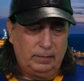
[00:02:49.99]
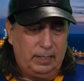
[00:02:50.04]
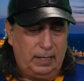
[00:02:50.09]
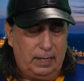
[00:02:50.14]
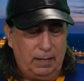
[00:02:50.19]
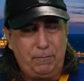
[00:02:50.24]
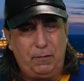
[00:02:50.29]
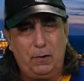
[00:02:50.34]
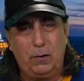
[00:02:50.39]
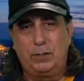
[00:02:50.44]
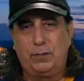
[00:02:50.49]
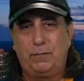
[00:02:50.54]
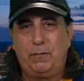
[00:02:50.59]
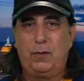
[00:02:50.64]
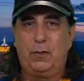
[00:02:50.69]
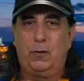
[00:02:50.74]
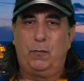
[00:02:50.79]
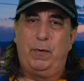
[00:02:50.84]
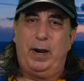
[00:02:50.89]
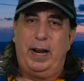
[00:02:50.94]
And folks, for
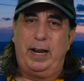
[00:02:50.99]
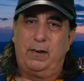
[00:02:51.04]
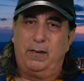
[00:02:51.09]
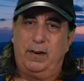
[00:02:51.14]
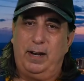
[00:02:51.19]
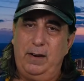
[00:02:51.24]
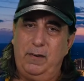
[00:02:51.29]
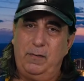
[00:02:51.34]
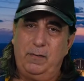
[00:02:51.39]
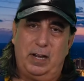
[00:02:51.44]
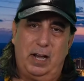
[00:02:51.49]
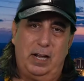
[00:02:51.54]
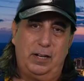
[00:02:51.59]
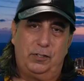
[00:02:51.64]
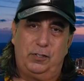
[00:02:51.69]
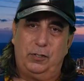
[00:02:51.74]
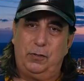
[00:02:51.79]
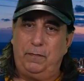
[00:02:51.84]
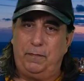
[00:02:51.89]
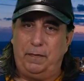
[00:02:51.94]
the record, I don't
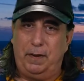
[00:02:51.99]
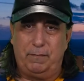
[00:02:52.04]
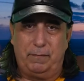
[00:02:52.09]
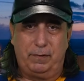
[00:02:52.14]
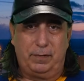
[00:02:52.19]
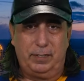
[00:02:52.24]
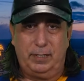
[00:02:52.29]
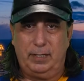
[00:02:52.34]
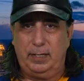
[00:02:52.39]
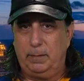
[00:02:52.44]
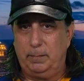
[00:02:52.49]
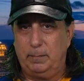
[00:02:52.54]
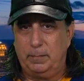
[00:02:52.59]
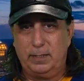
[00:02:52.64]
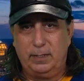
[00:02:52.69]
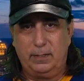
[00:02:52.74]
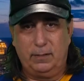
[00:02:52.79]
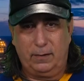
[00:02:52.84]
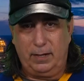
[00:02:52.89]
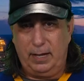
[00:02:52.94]
got two favorite
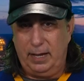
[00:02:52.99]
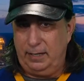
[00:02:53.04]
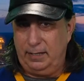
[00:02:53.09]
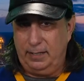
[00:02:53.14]
teams, okay?